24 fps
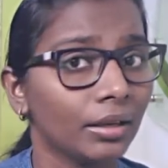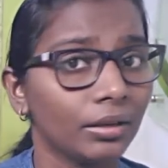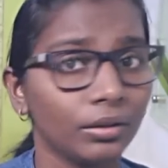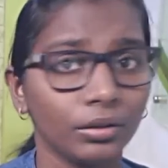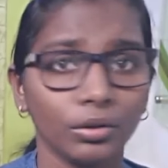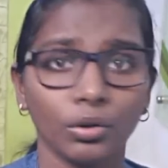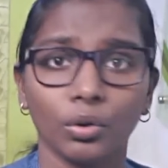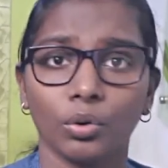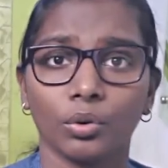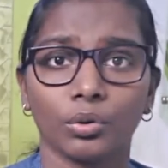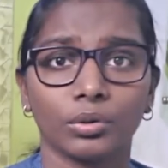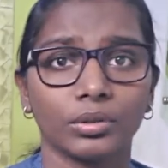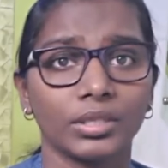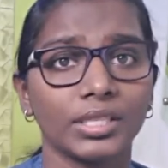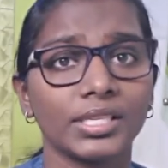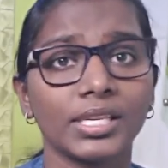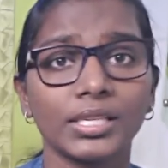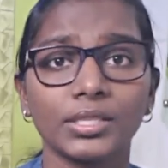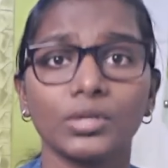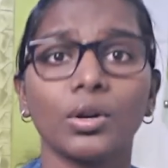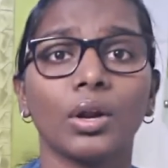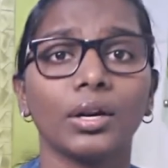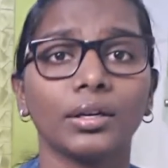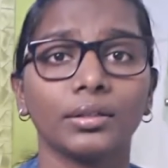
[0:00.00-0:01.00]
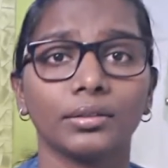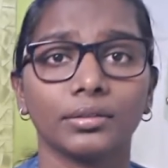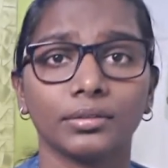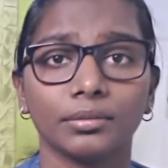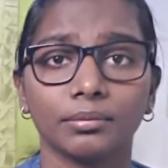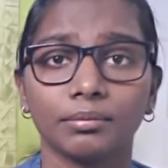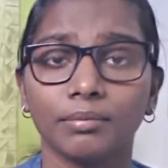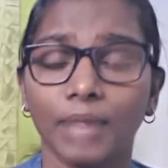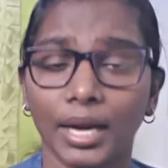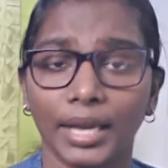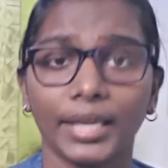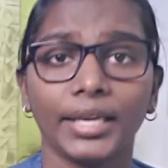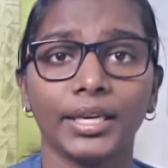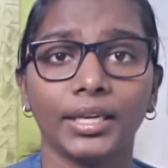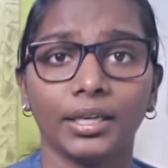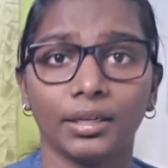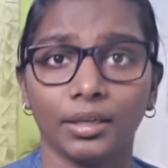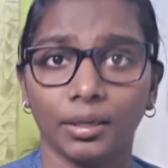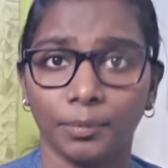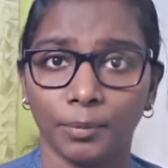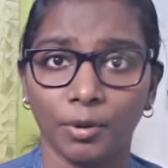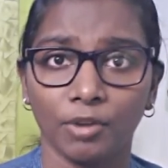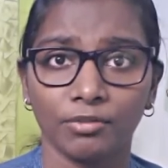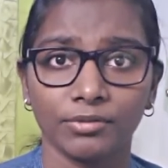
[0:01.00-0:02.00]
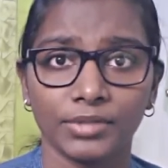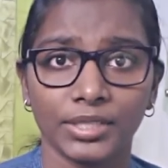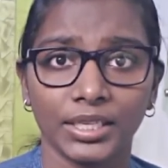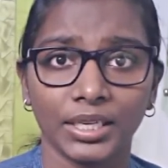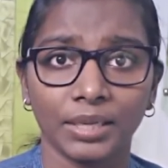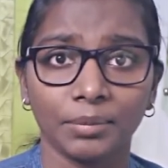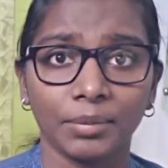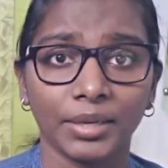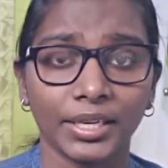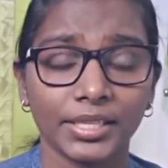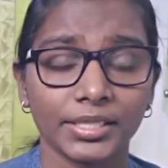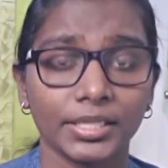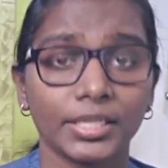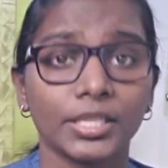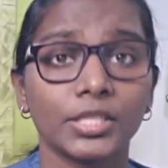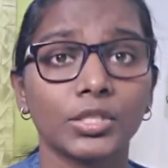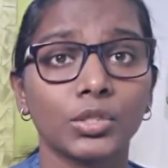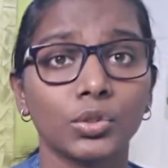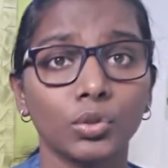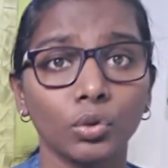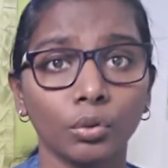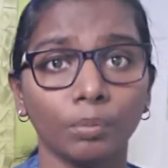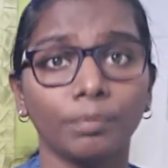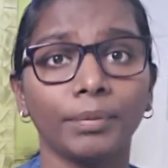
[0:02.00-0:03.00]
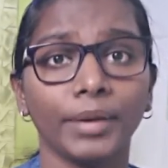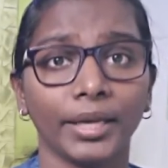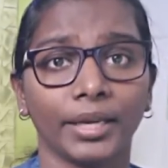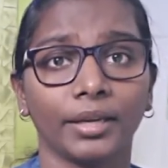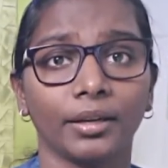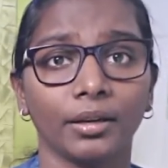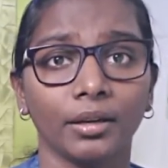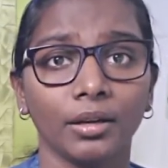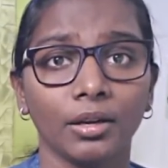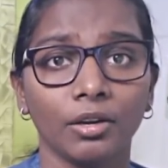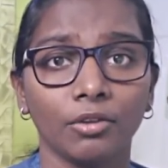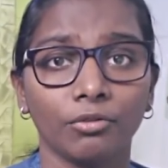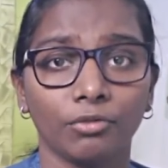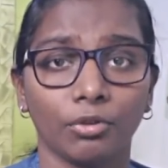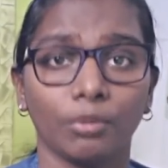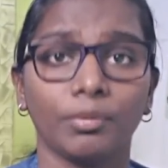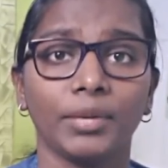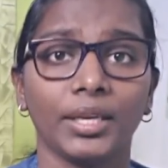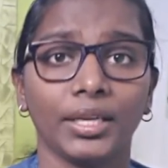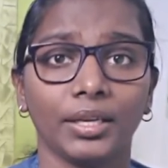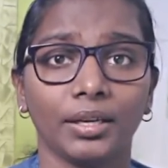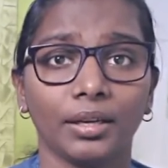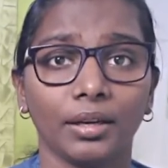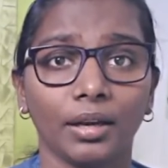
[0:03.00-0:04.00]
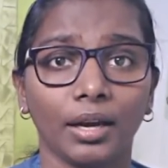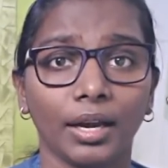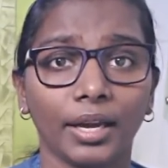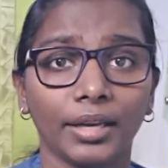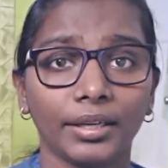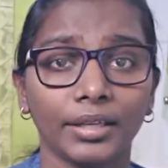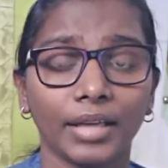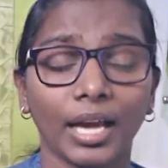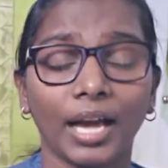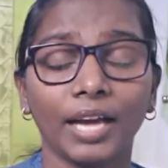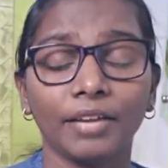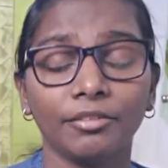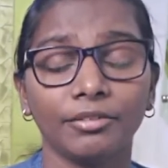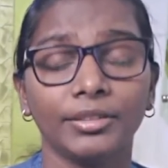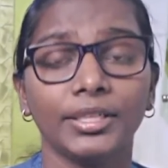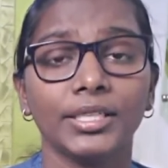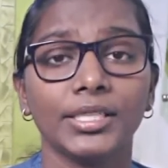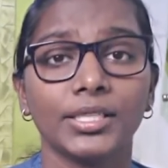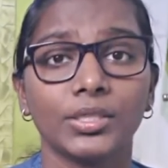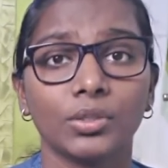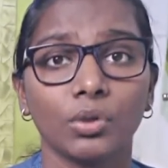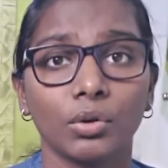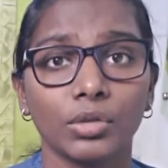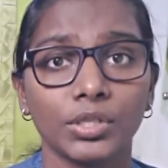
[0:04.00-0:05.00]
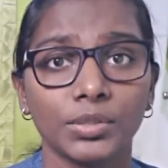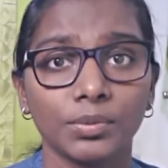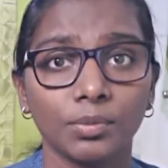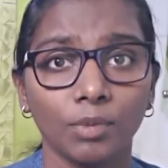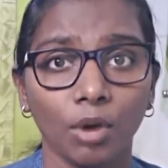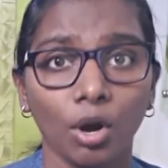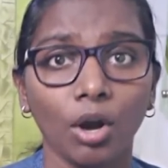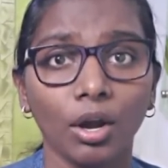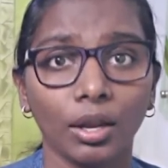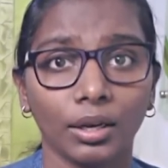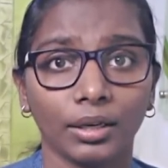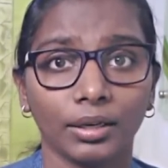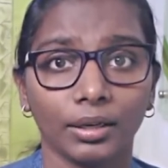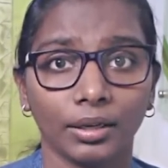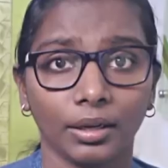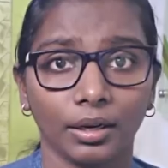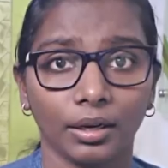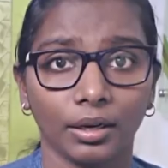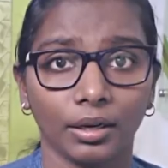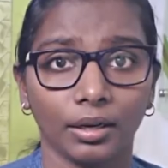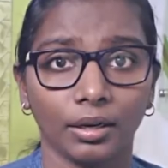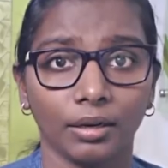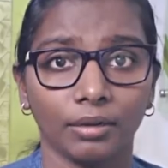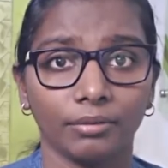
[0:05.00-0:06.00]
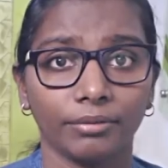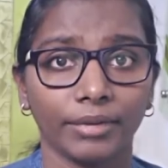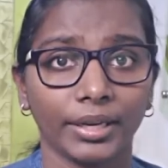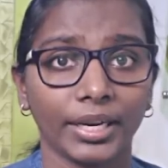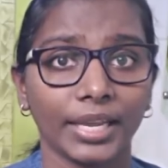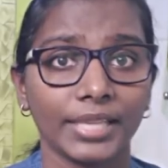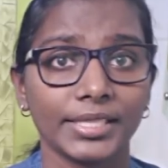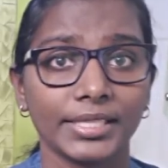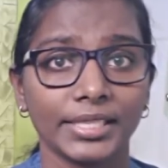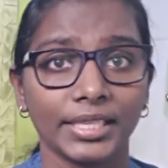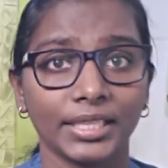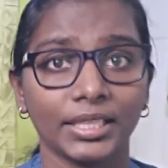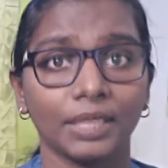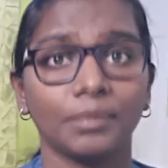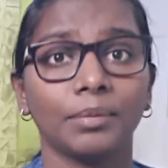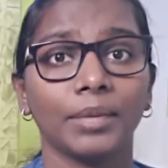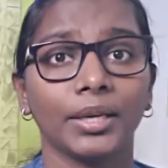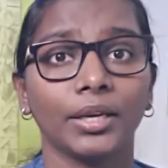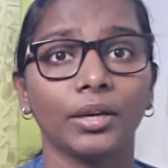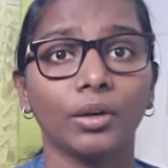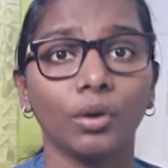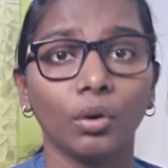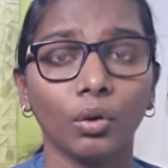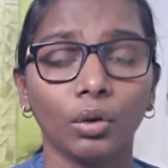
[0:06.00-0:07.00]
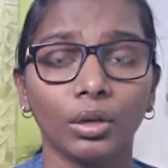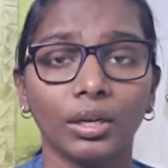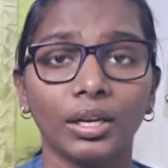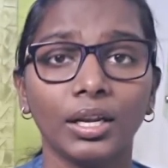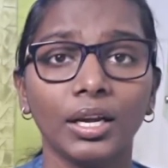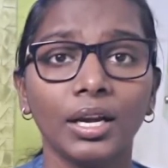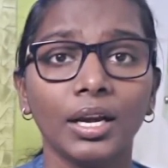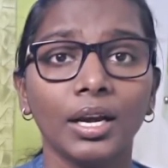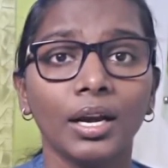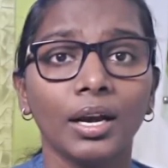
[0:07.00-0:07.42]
no, this is not my cup of tea because it is too big for me, and I feel so small when I see the big goal.